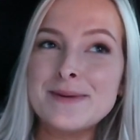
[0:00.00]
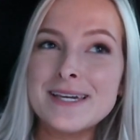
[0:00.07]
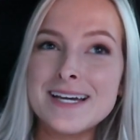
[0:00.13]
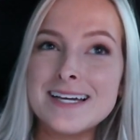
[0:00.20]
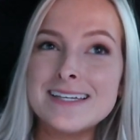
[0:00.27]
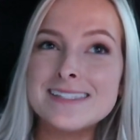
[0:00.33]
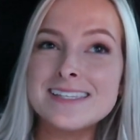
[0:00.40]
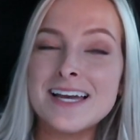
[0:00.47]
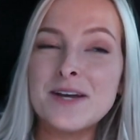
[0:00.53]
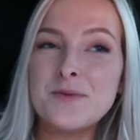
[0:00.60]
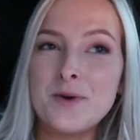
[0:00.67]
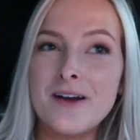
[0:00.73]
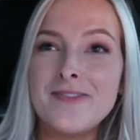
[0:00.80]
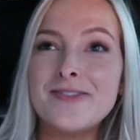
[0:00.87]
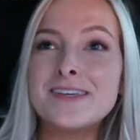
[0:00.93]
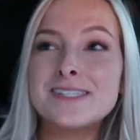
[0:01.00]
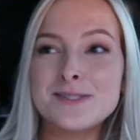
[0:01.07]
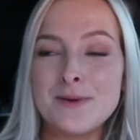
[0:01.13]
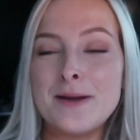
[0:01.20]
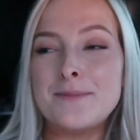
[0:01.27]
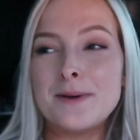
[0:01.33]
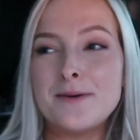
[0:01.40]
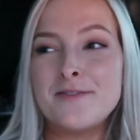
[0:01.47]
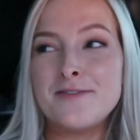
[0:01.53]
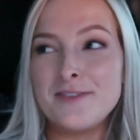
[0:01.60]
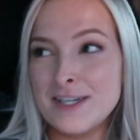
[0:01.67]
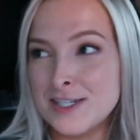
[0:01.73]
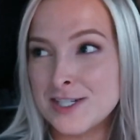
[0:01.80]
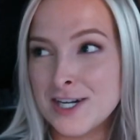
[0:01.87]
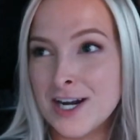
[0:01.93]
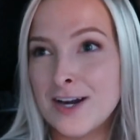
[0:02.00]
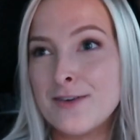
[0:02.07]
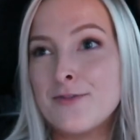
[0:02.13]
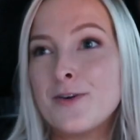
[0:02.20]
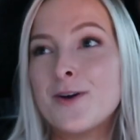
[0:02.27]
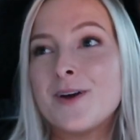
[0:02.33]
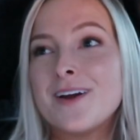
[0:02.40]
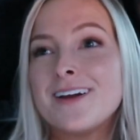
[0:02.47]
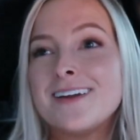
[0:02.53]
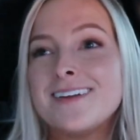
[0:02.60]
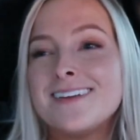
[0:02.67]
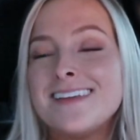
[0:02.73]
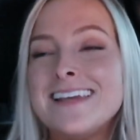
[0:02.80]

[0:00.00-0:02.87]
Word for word: because I want the swipe up feature for